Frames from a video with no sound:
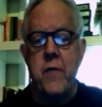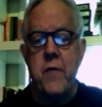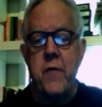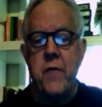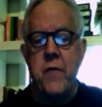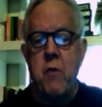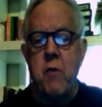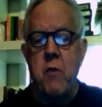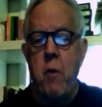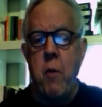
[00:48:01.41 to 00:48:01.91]

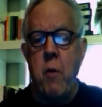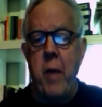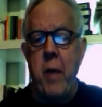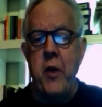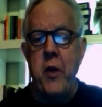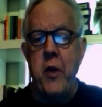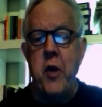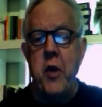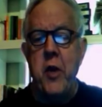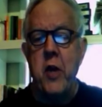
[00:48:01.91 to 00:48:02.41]
Cro-Magnon
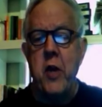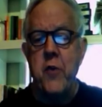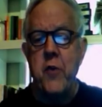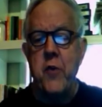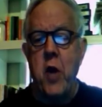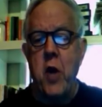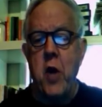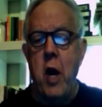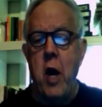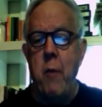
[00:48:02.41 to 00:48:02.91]
needles are
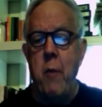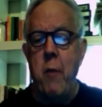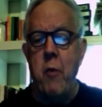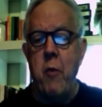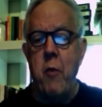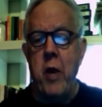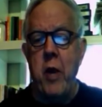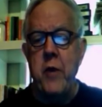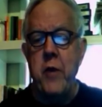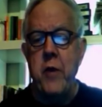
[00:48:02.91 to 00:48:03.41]
common, right?
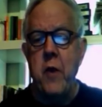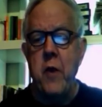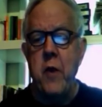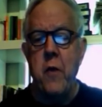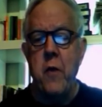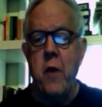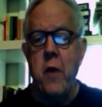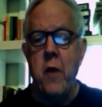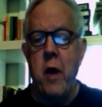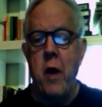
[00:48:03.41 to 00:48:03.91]

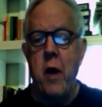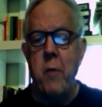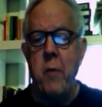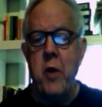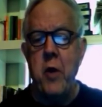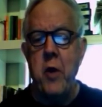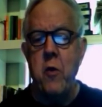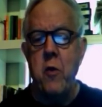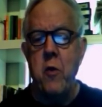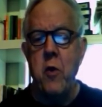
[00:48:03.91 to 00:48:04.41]

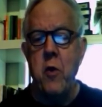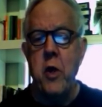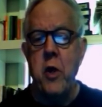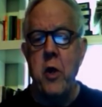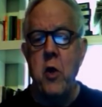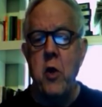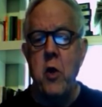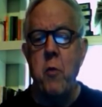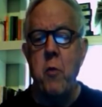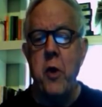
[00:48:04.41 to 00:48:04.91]
Early
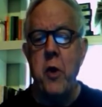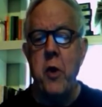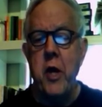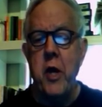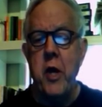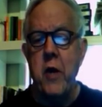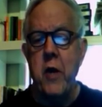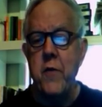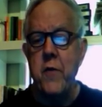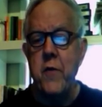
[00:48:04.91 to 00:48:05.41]
human
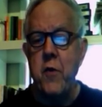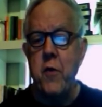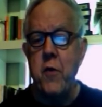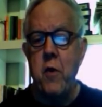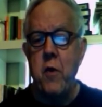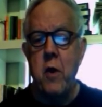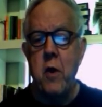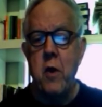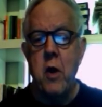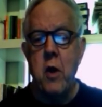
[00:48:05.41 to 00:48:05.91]
needles are
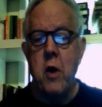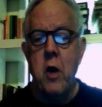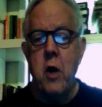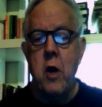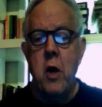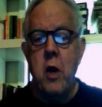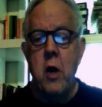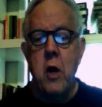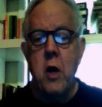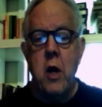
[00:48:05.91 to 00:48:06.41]

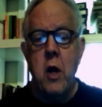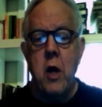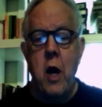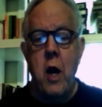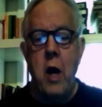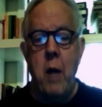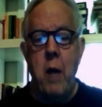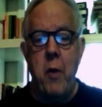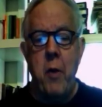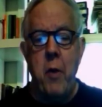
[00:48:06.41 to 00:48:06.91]

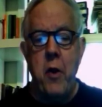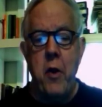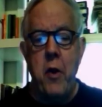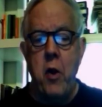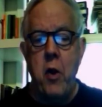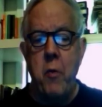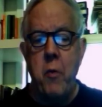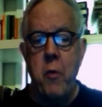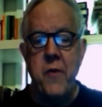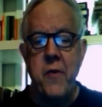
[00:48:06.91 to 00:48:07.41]
common.
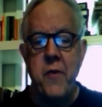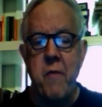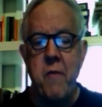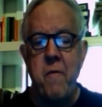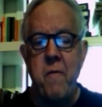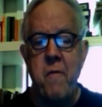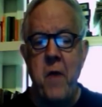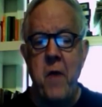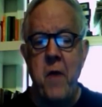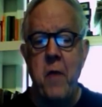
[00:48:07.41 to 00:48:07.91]
Nobody's ever
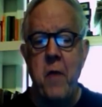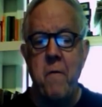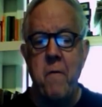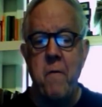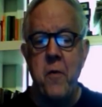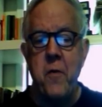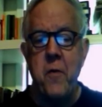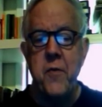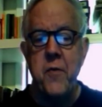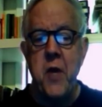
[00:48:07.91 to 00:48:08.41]
found the
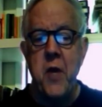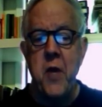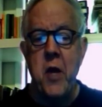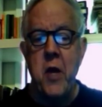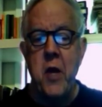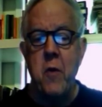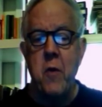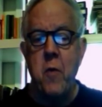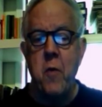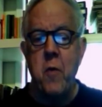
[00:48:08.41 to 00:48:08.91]
first
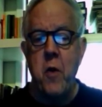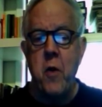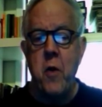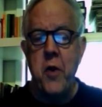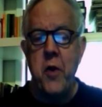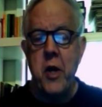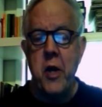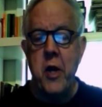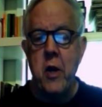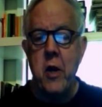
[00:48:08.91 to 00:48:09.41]
Neanderthal
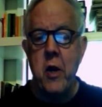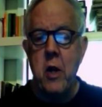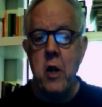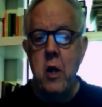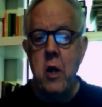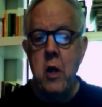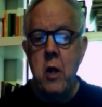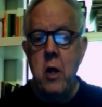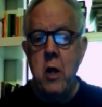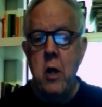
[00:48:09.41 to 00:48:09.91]
needle.
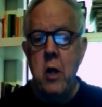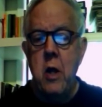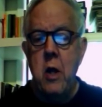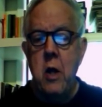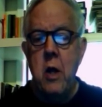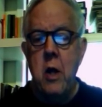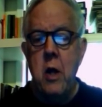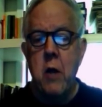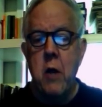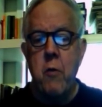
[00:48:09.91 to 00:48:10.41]
A
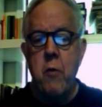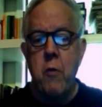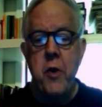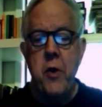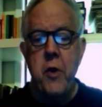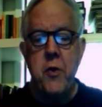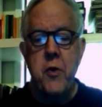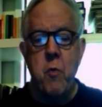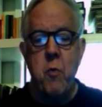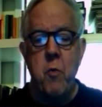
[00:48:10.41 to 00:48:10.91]
creature
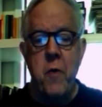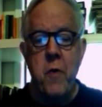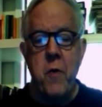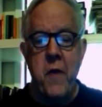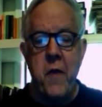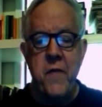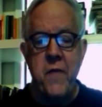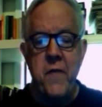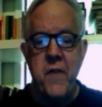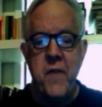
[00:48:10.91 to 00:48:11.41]
with a
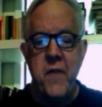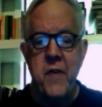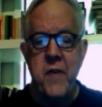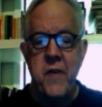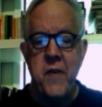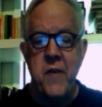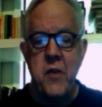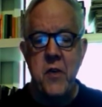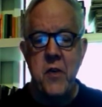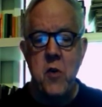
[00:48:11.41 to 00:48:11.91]

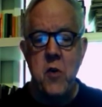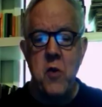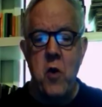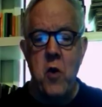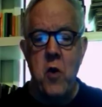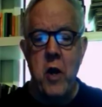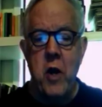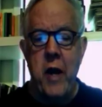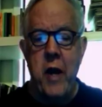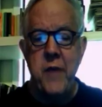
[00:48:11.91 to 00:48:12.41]
6-inch long
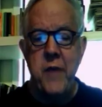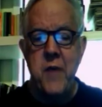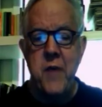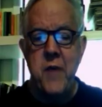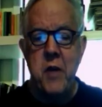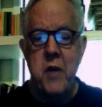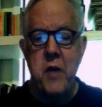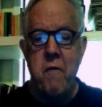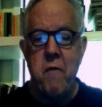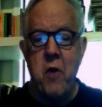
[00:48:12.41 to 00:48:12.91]
Ice Age
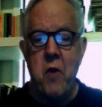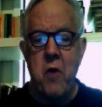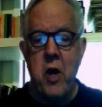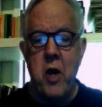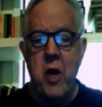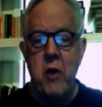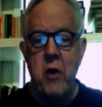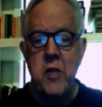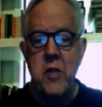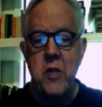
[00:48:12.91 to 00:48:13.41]
fur
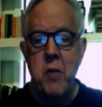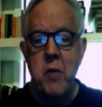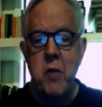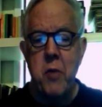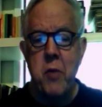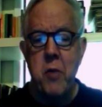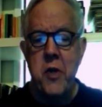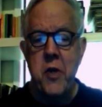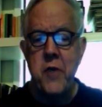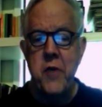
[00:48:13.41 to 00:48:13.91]
coat simply
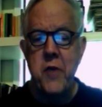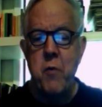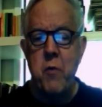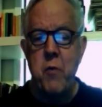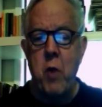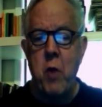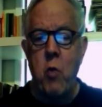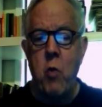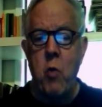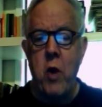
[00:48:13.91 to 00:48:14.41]
doesn't
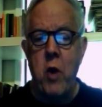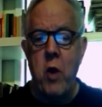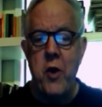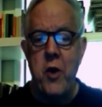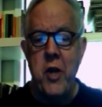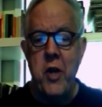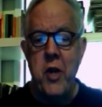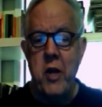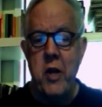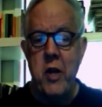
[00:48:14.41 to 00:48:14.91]
require
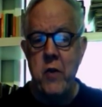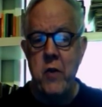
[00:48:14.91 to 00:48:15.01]
needles